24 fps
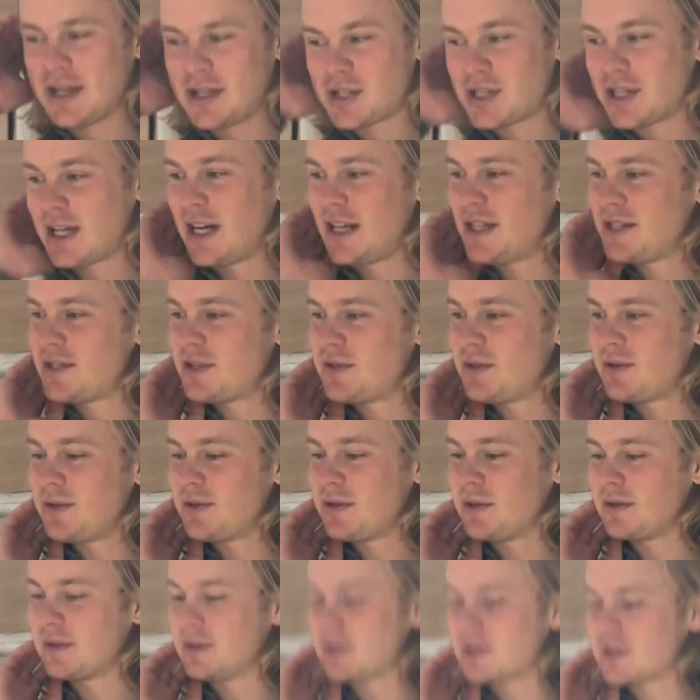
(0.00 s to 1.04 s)
tried
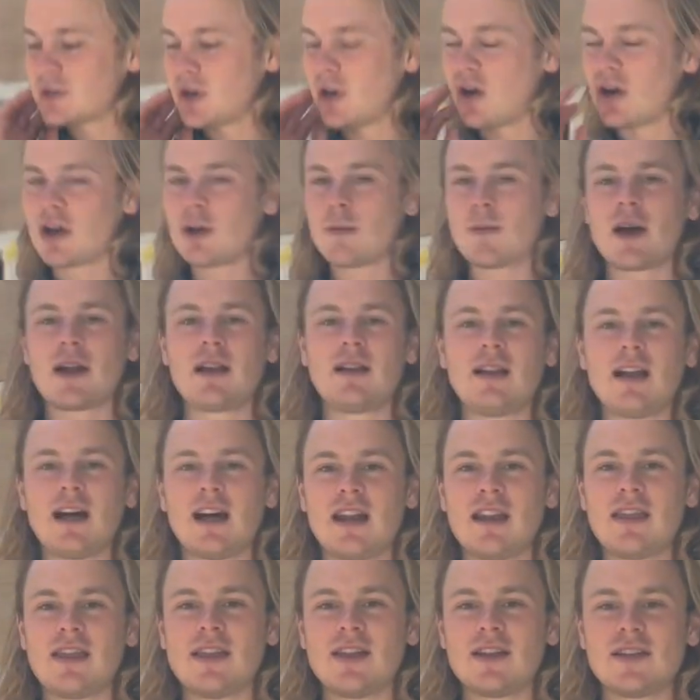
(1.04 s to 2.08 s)
to talk about a lot
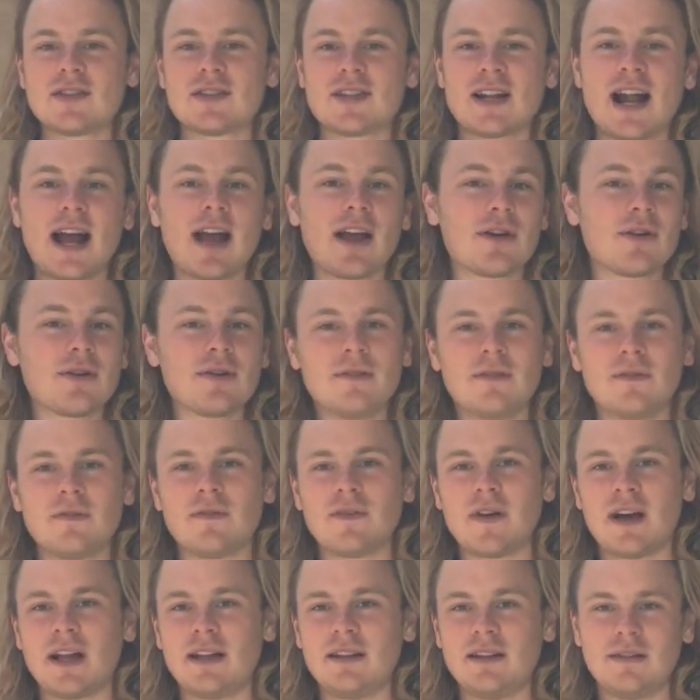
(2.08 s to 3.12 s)
of things that I couldn't
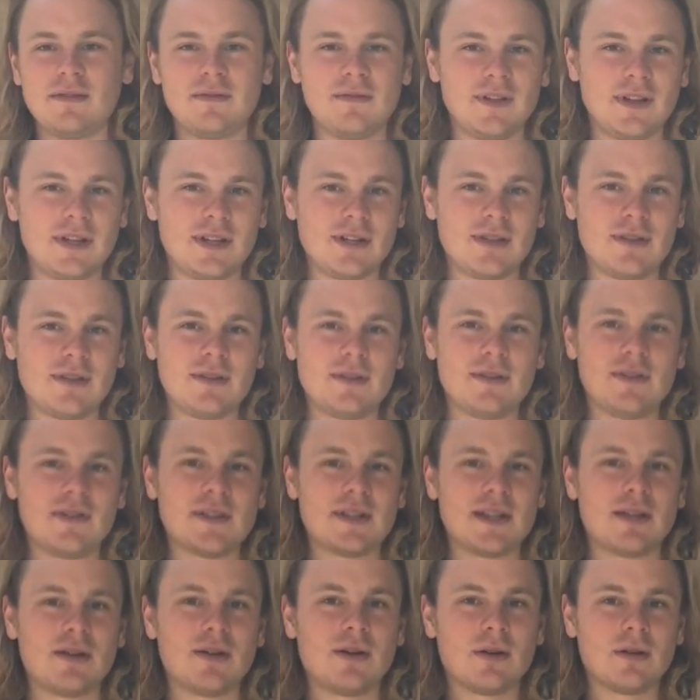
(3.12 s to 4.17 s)
find in videos
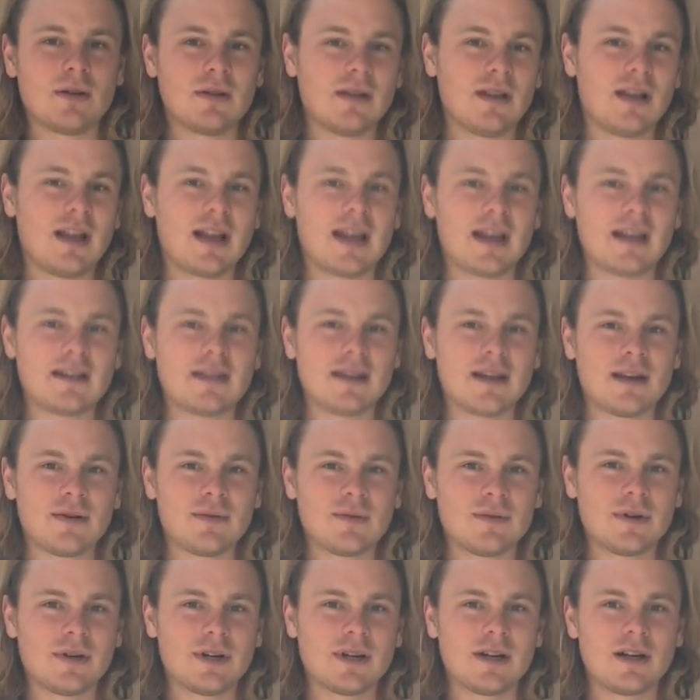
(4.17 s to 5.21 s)
and online that
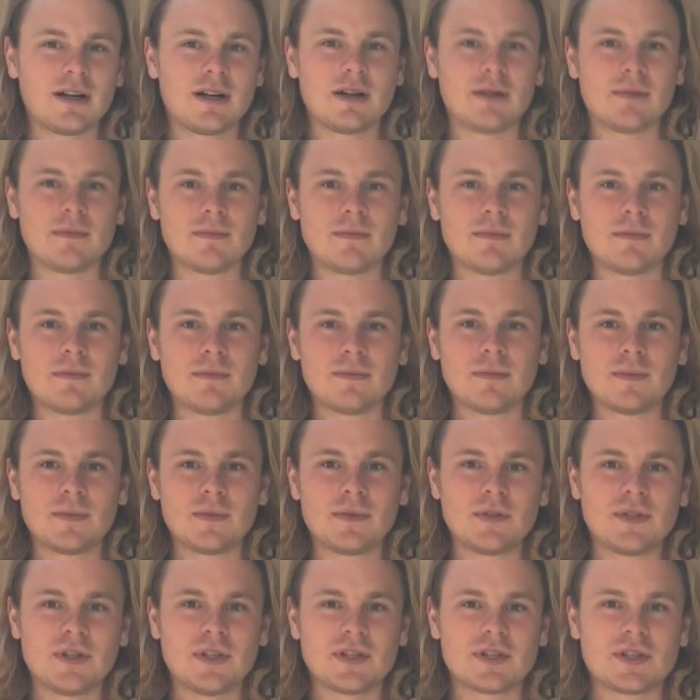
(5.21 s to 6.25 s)
were
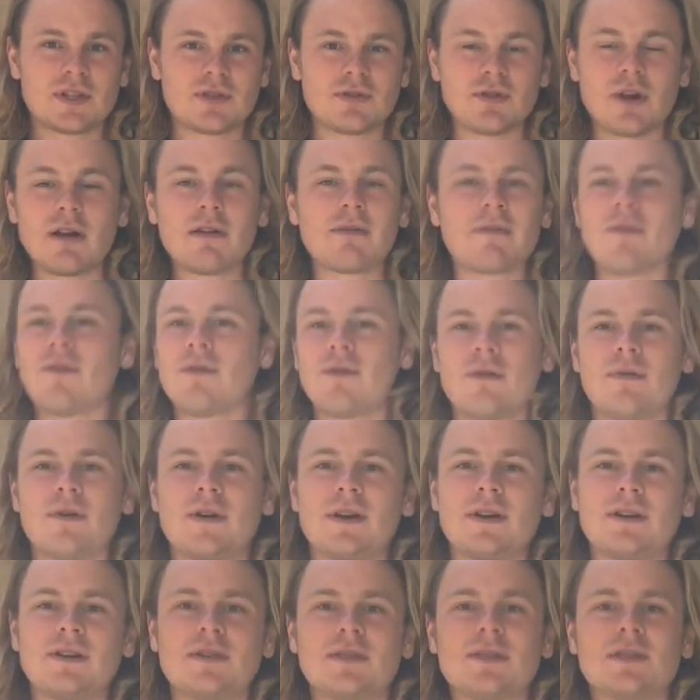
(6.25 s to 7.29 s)
just
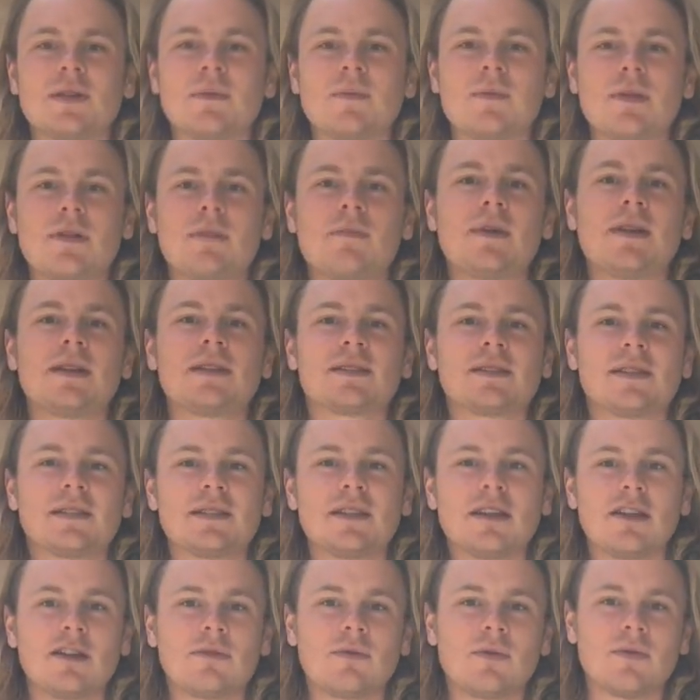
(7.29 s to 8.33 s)
straightforward, somebody basically
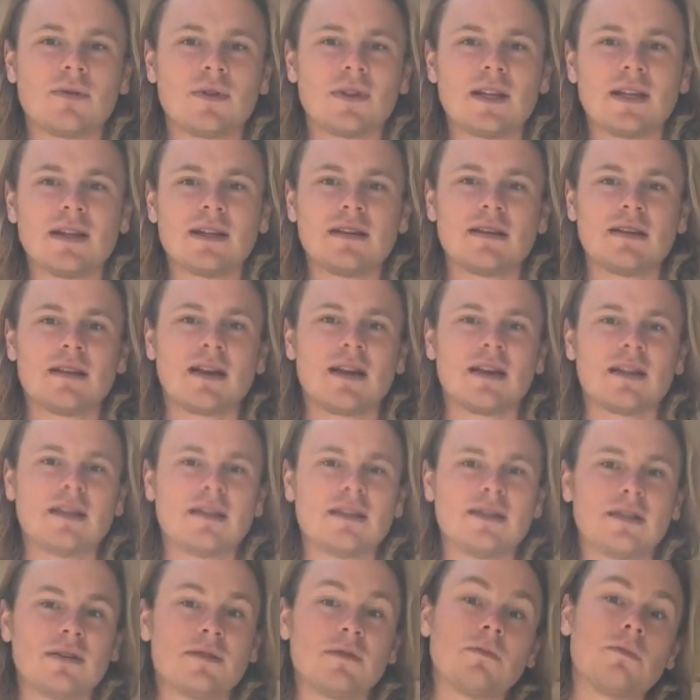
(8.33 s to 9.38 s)
telling me what they did and how they
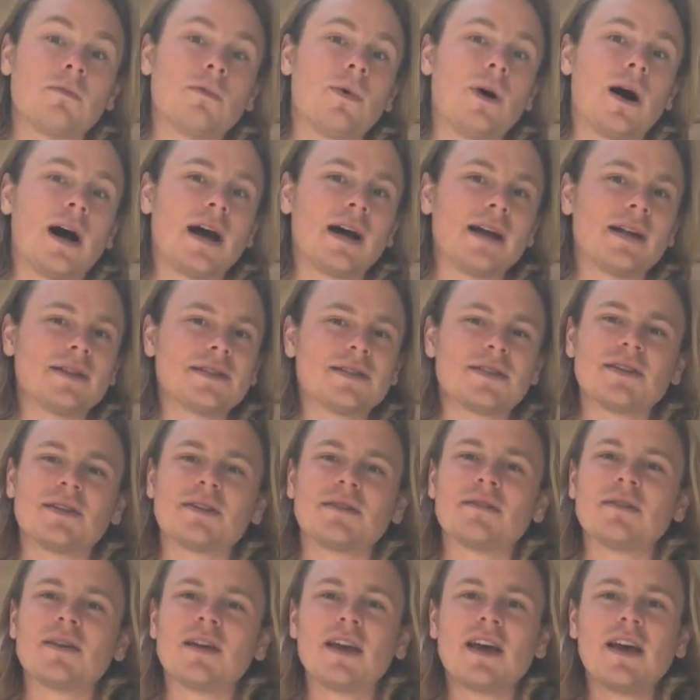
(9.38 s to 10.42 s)
did it and why.
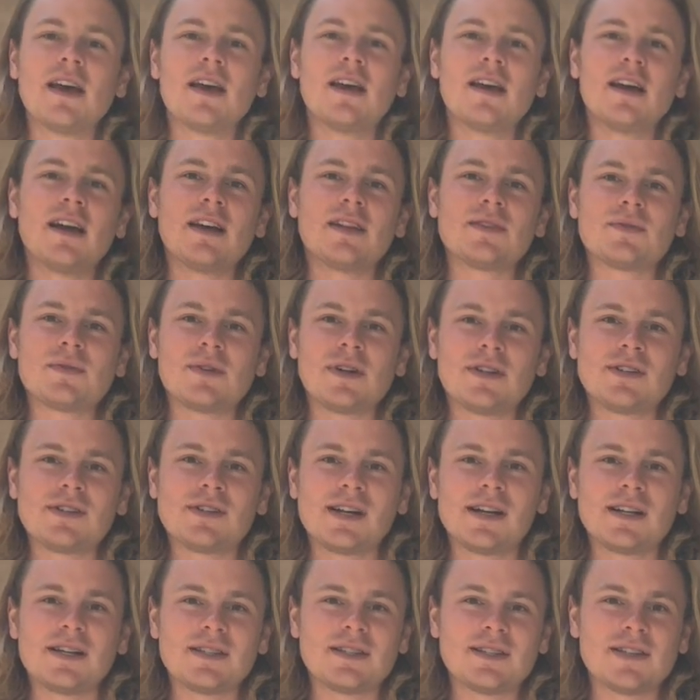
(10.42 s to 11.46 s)
So that's what I
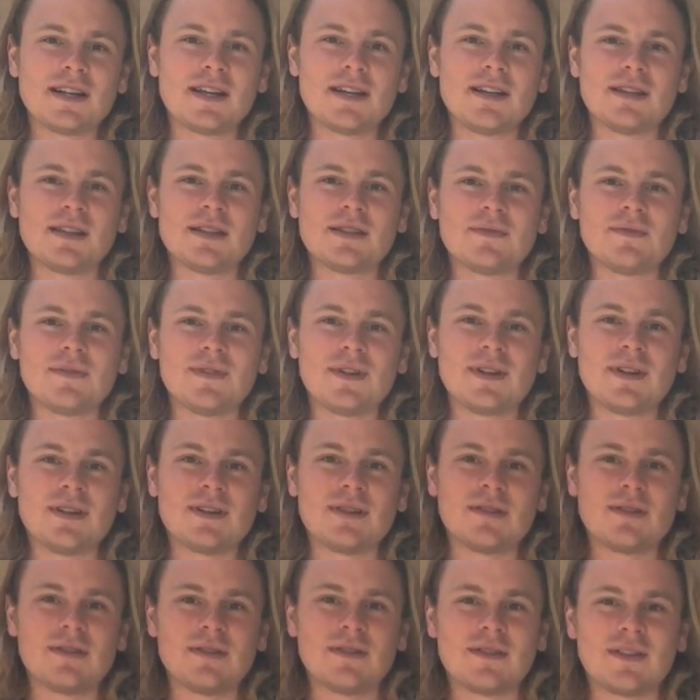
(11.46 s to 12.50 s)
tried to say in this
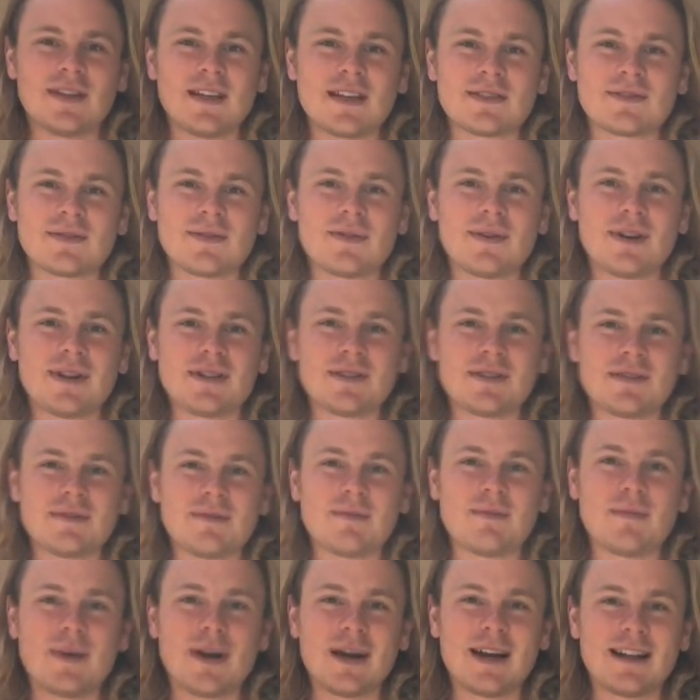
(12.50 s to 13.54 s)
video. Thanks for watching.
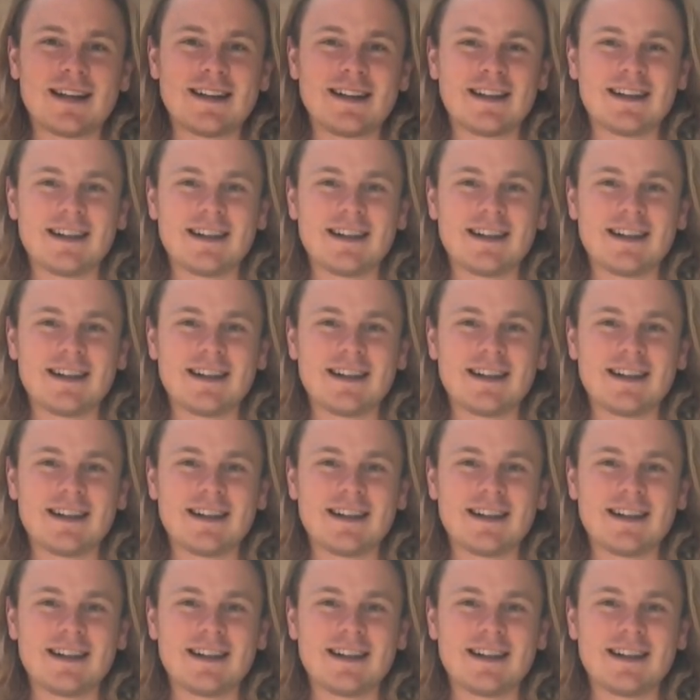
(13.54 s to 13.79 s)
Bye.